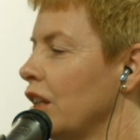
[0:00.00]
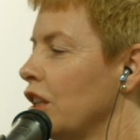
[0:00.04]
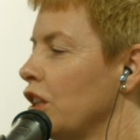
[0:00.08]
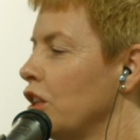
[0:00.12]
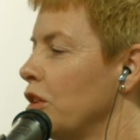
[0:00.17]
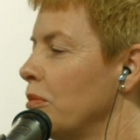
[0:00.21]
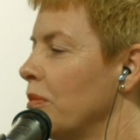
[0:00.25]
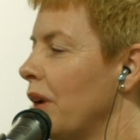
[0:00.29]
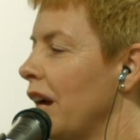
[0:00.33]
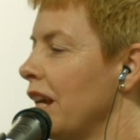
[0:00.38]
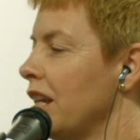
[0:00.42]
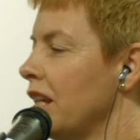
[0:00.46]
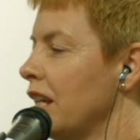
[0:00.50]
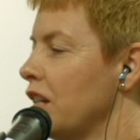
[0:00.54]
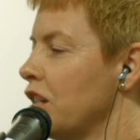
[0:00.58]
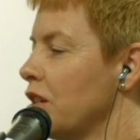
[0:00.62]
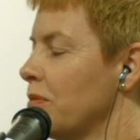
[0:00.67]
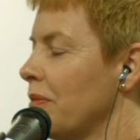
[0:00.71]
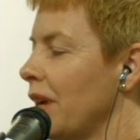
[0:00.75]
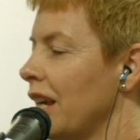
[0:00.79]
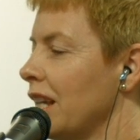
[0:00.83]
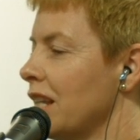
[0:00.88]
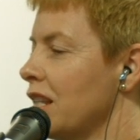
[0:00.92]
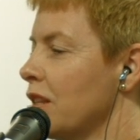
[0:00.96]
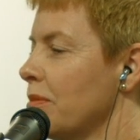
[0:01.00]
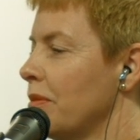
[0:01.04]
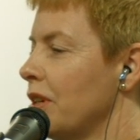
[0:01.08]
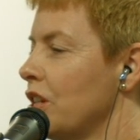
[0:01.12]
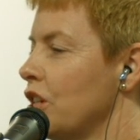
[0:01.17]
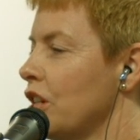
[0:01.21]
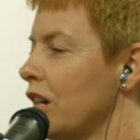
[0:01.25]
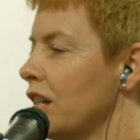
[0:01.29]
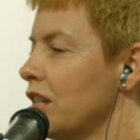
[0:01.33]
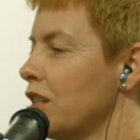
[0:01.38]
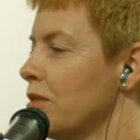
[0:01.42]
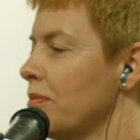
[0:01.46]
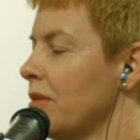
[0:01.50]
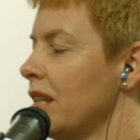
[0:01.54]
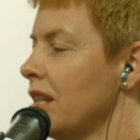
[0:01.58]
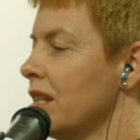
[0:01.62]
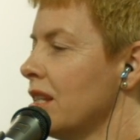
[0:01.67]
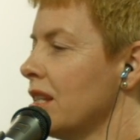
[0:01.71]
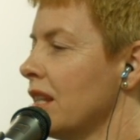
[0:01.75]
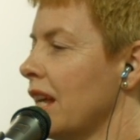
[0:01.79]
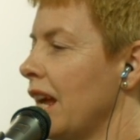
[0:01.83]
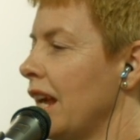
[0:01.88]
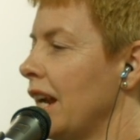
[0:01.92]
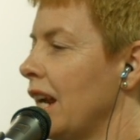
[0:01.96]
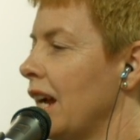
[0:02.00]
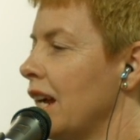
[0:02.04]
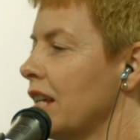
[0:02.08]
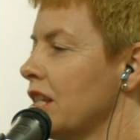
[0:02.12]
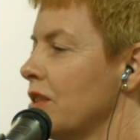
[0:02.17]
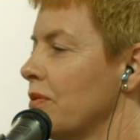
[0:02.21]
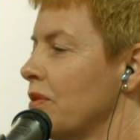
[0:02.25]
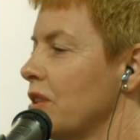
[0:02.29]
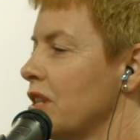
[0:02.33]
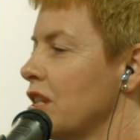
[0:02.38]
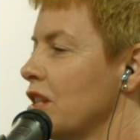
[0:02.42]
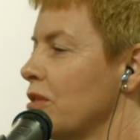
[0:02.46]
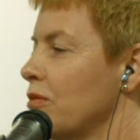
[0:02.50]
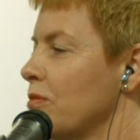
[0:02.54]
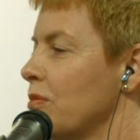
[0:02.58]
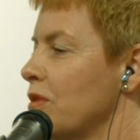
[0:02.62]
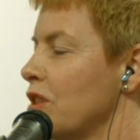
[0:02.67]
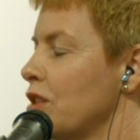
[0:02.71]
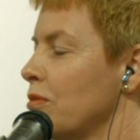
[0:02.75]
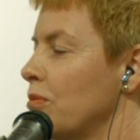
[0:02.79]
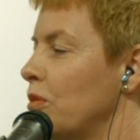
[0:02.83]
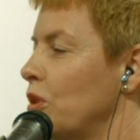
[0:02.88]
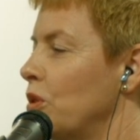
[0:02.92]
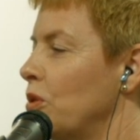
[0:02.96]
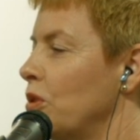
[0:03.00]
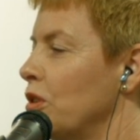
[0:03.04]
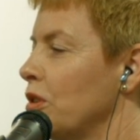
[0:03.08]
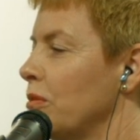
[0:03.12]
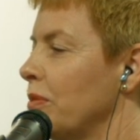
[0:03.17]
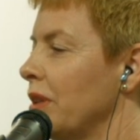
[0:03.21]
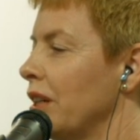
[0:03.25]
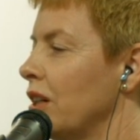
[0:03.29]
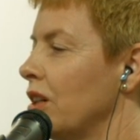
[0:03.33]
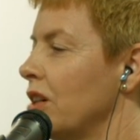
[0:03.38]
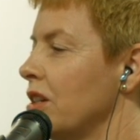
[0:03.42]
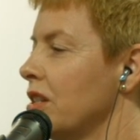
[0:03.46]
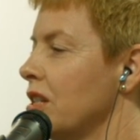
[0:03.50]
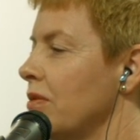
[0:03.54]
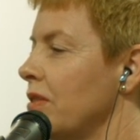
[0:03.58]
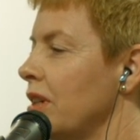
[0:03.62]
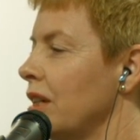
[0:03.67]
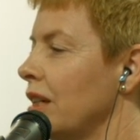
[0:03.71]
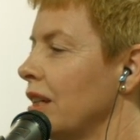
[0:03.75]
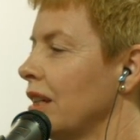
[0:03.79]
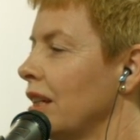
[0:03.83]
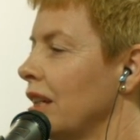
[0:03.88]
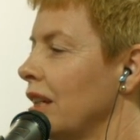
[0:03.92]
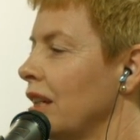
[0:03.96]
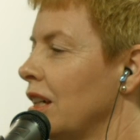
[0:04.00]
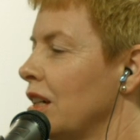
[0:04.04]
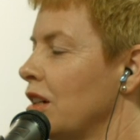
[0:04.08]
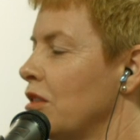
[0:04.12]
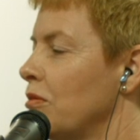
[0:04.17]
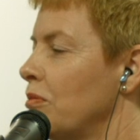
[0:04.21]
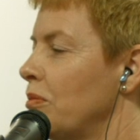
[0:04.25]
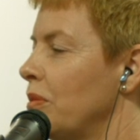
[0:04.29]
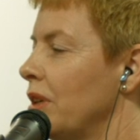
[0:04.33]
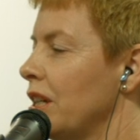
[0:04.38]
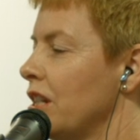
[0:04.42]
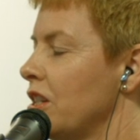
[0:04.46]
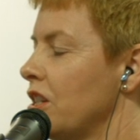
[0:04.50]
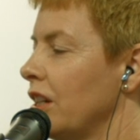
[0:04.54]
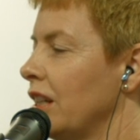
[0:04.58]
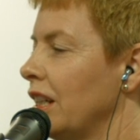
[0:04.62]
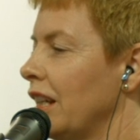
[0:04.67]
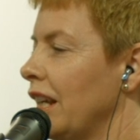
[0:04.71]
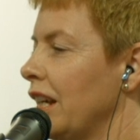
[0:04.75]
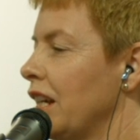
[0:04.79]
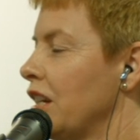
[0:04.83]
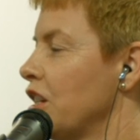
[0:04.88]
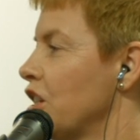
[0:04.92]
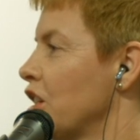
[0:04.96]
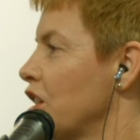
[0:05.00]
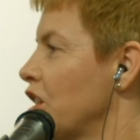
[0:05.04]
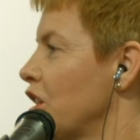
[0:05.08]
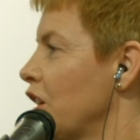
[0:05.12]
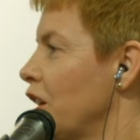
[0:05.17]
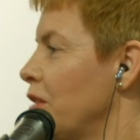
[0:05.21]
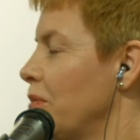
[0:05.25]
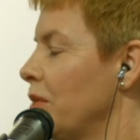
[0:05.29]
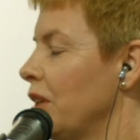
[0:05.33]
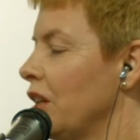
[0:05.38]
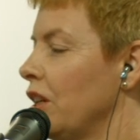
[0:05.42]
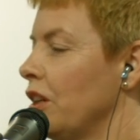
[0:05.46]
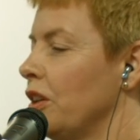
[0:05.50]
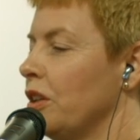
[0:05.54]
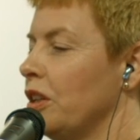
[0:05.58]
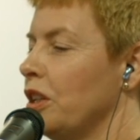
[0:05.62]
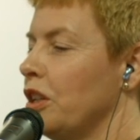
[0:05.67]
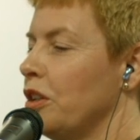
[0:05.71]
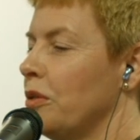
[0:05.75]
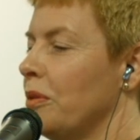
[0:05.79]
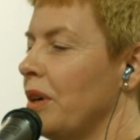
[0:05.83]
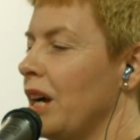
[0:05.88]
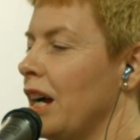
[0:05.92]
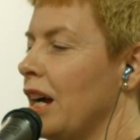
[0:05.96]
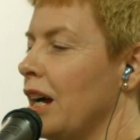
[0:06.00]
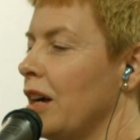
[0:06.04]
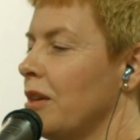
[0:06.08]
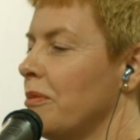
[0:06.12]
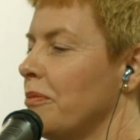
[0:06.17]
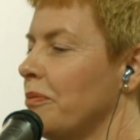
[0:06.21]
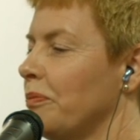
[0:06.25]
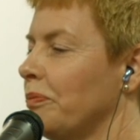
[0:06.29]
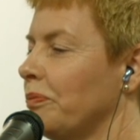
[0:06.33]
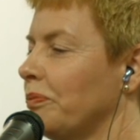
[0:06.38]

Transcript: You might need to make some adjustments and ask for some support because of it, but don't let it determine who you are.